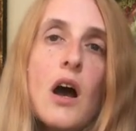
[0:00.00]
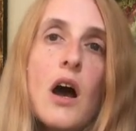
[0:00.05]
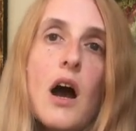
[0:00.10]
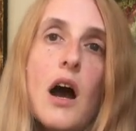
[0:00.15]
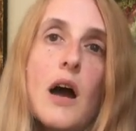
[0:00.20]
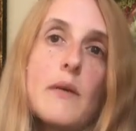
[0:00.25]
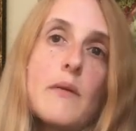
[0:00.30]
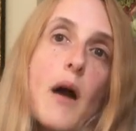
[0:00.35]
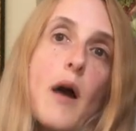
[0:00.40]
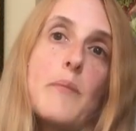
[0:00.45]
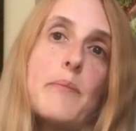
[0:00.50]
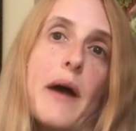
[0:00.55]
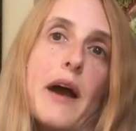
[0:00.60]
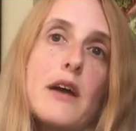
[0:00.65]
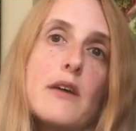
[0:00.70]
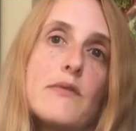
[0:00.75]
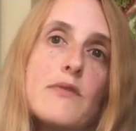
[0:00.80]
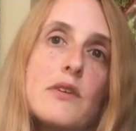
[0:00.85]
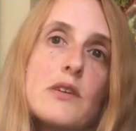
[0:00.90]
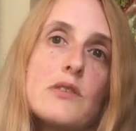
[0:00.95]
I
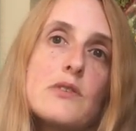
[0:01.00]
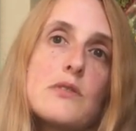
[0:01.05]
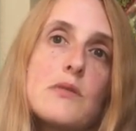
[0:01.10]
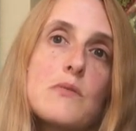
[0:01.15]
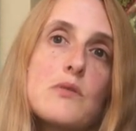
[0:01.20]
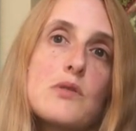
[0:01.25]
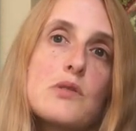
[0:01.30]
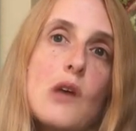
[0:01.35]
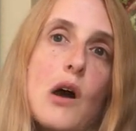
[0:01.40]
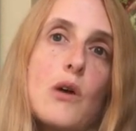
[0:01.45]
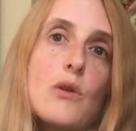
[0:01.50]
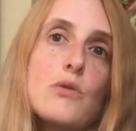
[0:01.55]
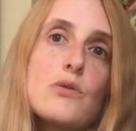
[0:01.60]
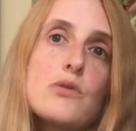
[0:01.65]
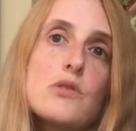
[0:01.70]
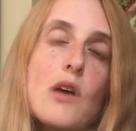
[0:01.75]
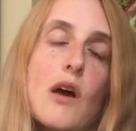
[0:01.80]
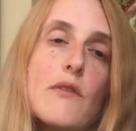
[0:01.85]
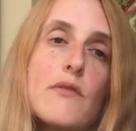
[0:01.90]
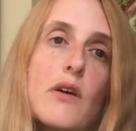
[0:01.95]
bathe in some
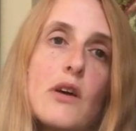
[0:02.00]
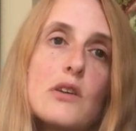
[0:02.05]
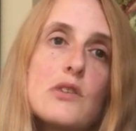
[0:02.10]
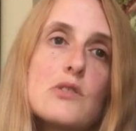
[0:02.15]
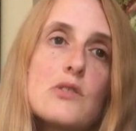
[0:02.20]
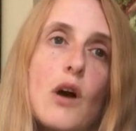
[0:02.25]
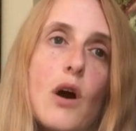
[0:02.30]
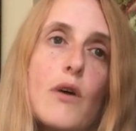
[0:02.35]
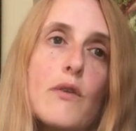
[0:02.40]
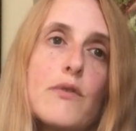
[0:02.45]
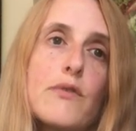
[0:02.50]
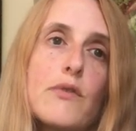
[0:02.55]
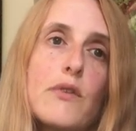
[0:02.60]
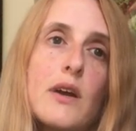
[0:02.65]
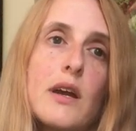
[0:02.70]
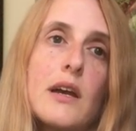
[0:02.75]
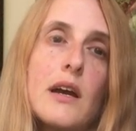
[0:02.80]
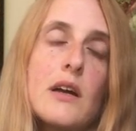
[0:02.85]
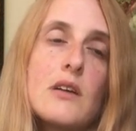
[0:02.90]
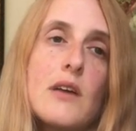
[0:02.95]
salts that are very
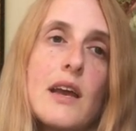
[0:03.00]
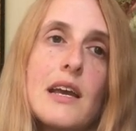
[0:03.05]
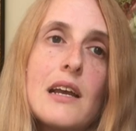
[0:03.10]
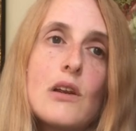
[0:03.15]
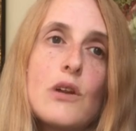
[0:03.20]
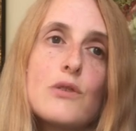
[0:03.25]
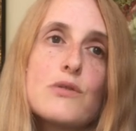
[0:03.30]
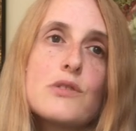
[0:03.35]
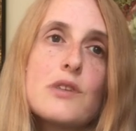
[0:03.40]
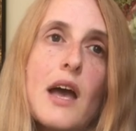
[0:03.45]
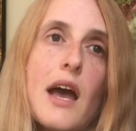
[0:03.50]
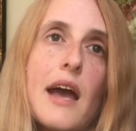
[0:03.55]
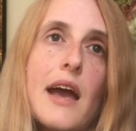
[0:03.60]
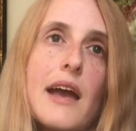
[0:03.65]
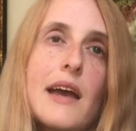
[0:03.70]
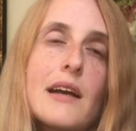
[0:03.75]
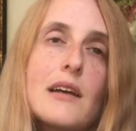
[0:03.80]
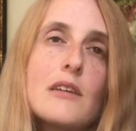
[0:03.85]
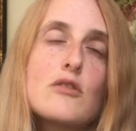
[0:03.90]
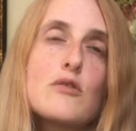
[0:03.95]
sulphury. I eat lots of
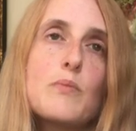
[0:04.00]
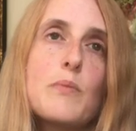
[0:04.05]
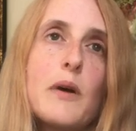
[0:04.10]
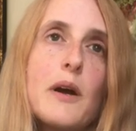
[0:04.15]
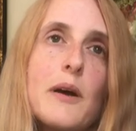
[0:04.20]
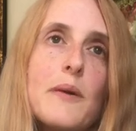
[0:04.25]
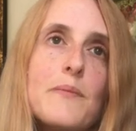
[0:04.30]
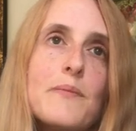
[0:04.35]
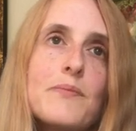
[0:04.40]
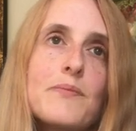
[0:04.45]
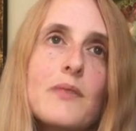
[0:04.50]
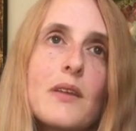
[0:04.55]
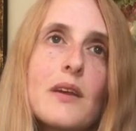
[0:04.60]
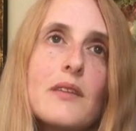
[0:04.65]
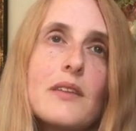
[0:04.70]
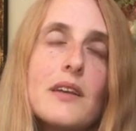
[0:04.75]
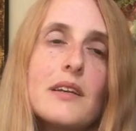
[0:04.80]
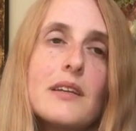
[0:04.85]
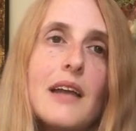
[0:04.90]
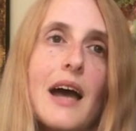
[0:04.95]
eggs, but
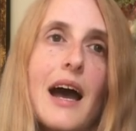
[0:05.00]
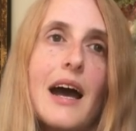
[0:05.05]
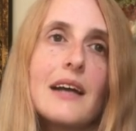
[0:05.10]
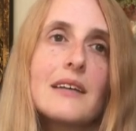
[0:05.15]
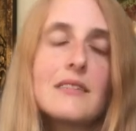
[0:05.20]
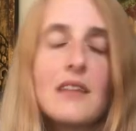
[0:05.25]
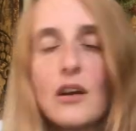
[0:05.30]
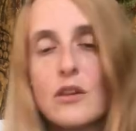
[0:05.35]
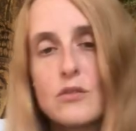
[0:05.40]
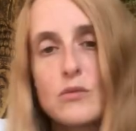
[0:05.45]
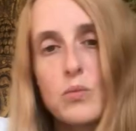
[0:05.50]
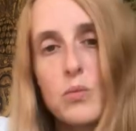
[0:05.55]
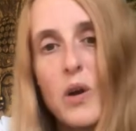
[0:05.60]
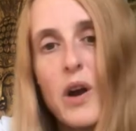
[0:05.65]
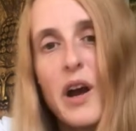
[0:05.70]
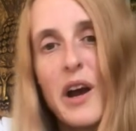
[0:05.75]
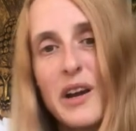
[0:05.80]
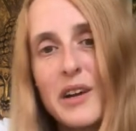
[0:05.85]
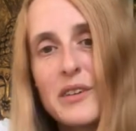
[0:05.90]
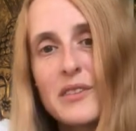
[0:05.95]
the NAC does
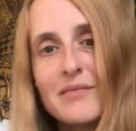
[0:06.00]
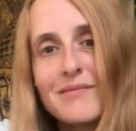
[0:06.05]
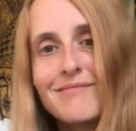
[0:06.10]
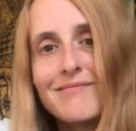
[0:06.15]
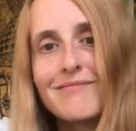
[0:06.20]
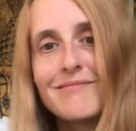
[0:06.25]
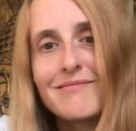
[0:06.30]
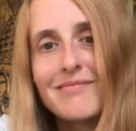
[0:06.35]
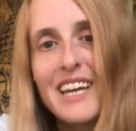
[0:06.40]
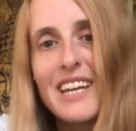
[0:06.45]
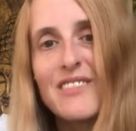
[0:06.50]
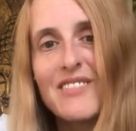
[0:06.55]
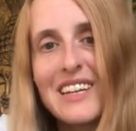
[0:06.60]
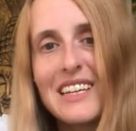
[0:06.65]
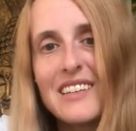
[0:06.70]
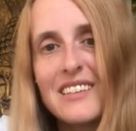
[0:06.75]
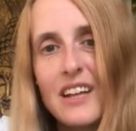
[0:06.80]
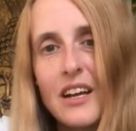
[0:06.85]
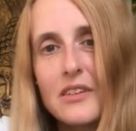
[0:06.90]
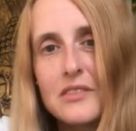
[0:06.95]
work. It
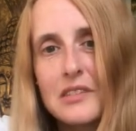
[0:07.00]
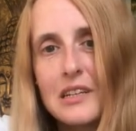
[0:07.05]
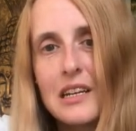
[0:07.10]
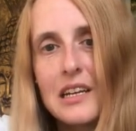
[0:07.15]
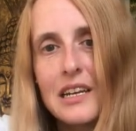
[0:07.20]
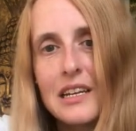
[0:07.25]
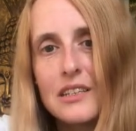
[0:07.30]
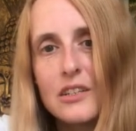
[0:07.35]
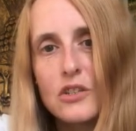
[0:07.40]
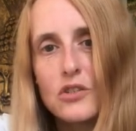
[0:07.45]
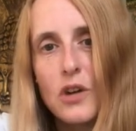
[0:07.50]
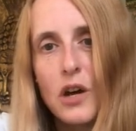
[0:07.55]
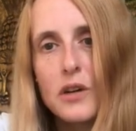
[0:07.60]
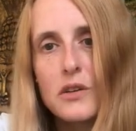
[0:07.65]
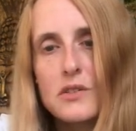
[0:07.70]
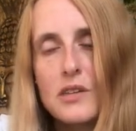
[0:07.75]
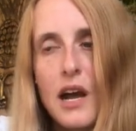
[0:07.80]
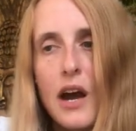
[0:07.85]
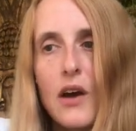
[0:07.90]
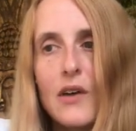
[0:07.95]
really does clear the
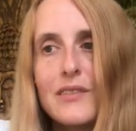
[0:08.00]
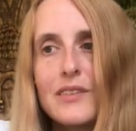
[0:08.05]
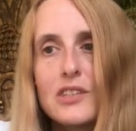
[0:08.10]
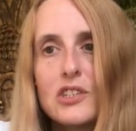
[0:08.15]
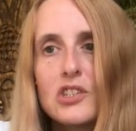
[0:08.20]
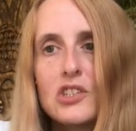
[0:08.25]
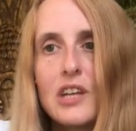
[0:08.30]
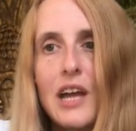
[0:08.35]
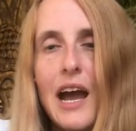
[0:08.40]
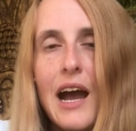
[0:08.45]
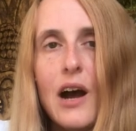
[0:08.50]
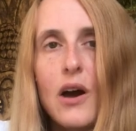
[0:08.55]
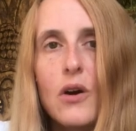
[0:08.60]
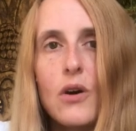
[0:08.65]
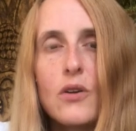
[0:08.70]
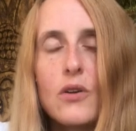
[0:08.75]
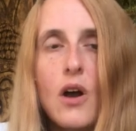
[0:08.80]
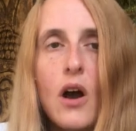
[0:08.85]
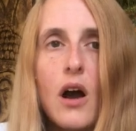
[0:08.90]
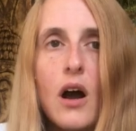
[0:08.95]
drugs out and the shit out
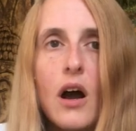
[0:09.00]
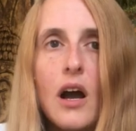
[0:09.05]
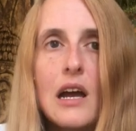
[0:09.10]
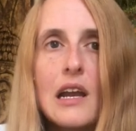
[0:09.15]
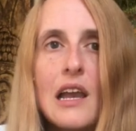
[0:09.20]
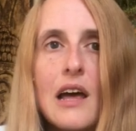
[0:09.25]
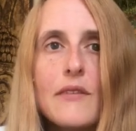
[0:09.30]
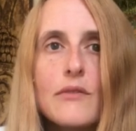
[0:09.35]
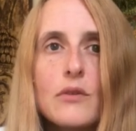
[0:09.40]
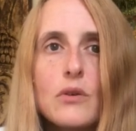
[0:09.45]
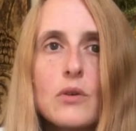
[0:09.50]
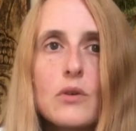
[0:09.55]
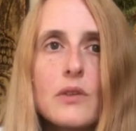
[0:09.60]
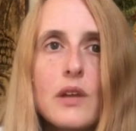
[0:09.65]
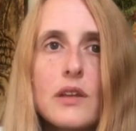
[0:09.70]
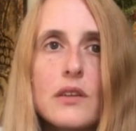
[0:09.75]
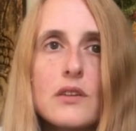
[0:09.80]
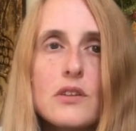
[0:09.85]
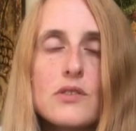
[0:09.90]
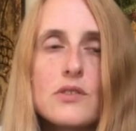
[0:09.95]
on a higher level
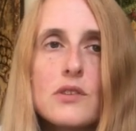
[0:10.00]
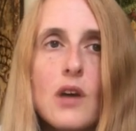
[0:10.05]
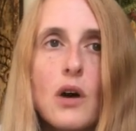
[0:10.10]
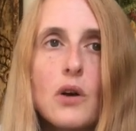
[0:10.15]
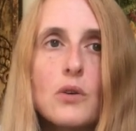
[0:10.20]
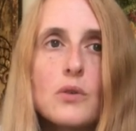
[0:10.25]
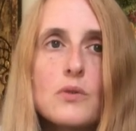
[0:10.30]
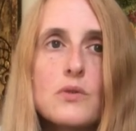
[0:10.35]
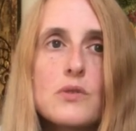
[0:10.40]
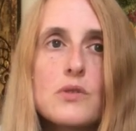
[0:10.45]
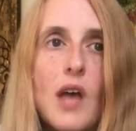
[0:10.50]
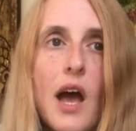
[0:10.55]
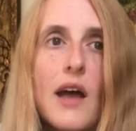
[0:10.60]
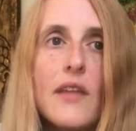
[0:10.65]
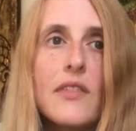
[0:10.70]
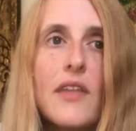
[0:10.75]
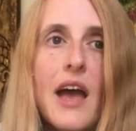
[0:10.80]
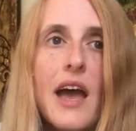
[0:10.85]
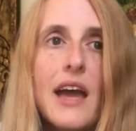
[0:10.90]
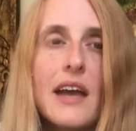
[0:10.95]
than the salts
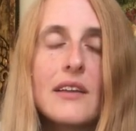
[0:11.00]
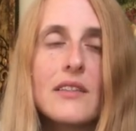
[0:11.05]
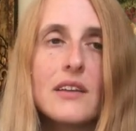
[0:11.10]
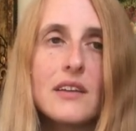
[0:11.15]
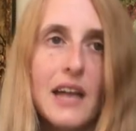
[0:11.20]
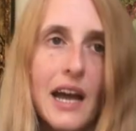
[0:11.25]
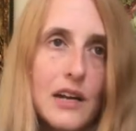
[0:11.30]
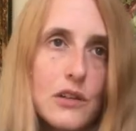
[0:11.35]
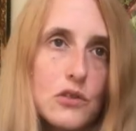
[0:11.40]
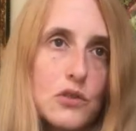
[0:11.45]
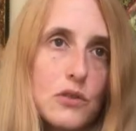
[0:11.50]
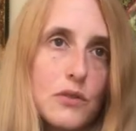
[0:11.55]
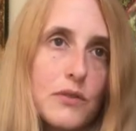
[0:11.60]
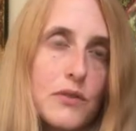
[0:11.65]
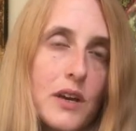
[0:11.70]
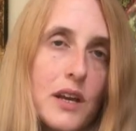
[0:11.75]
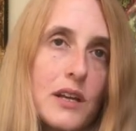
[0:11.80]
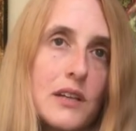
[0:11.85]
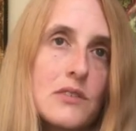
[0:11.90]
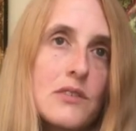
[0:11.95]
and the egg, the natural
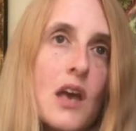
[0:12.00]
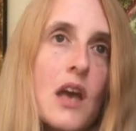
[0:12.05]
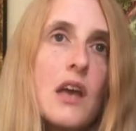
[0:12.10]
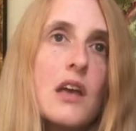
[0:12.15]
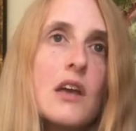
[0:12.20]
things.